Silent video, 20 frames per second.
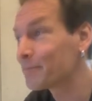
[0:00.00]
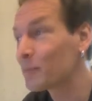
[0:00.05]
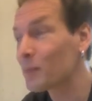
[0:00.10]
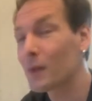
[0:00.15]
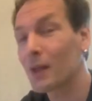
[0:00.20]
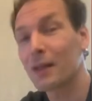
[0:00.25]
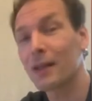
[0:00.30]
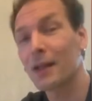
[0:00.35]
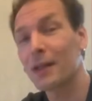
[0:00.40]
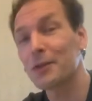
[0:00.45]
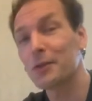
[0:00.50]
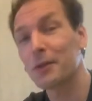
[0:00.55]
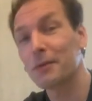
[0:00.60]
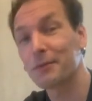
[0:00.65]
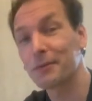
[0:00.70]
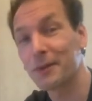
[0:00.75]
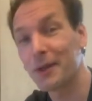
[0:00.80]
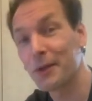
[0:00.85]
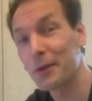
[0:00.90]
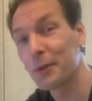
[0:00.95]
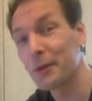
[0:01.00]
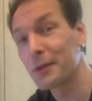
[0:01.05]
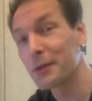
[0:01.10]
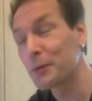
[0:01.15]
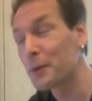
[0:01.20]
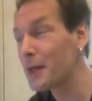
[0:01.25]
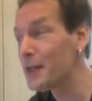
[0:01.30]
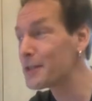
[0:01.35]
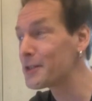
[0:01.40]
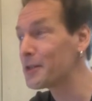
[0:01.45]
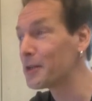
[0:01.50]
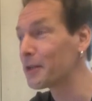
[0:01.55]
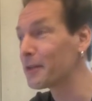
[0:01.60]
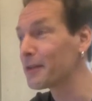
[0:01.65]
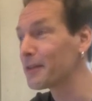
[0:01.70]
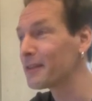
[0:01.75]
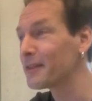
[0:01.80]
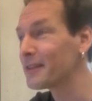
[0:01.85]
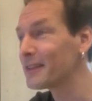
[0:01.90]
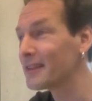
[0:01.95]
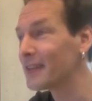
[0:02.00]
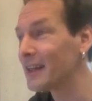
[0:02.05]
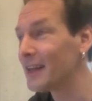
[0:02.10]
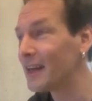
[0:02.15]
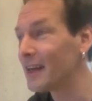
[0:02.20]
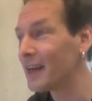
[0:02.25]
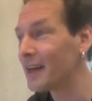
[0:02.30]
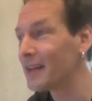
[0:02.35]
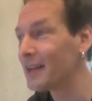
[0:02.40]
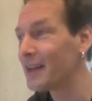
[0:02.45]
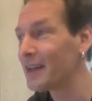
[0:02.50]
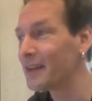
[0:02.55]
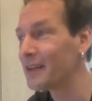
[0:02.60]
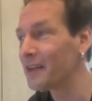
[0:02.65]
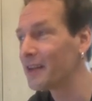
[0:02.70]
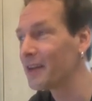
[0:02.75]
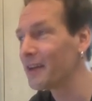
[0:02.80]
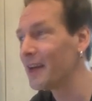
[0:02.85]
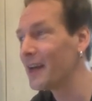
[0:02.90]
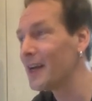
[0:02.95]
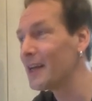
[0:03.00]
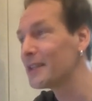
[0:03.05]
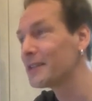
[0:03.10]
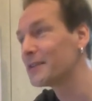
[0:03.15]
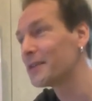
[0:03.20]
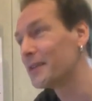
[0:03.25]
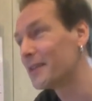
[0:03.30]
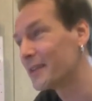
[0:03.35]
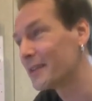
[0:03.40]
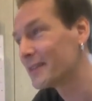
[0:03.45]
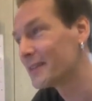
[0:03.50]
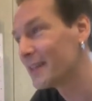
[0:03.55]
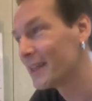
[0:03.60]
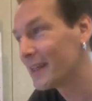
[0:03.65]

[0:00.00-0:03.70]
That's a really good question. I think the answer is